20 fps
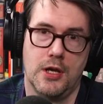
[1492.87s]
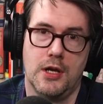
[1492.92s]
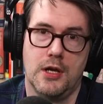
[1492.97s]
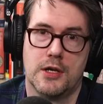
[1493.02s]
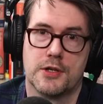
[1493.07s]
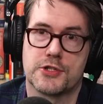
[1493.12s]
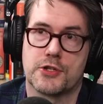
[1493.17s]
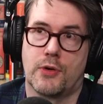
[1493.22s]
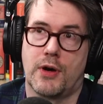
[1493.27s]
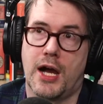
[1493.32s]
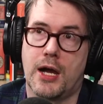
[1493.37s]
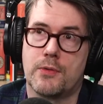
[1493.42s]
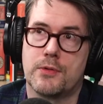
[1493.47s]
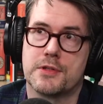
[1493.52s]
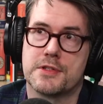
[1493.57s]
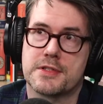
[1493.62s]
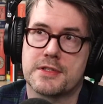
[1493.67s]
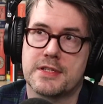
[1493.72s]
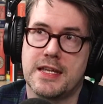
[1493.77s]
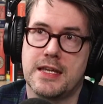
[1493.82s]
Mm. So I
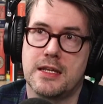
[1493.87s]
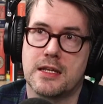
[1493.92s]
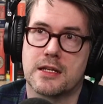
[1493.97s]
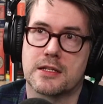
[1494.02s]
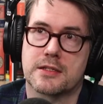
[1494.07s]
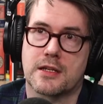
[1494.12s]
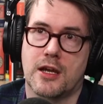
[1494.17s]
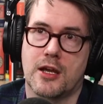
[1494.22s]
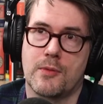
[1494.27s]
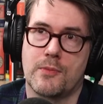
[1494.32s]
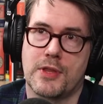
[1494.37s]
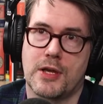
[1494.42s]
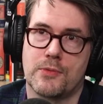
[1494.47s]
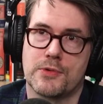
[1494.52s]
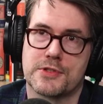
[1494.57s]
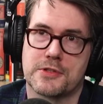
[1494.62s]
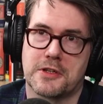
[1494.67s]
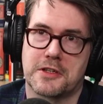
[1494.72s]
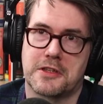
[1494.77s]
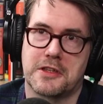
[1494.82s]
was hitting a time that
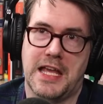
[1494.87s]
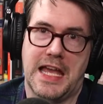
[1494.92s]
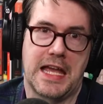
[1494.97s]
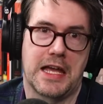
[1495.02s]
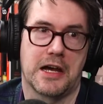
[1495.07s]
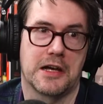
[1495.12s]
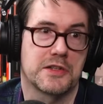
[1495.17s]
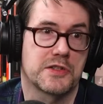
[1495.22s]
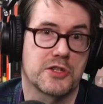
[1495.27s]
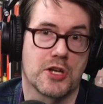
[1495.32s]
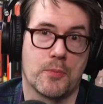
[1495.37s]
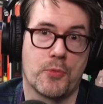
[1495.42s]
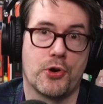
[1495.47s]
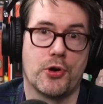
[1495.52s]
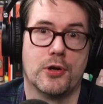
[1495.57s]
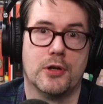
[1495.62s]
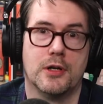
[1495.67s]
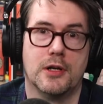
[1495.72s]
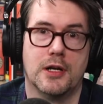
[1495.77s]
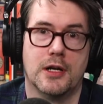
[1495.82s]
was like the A I summer.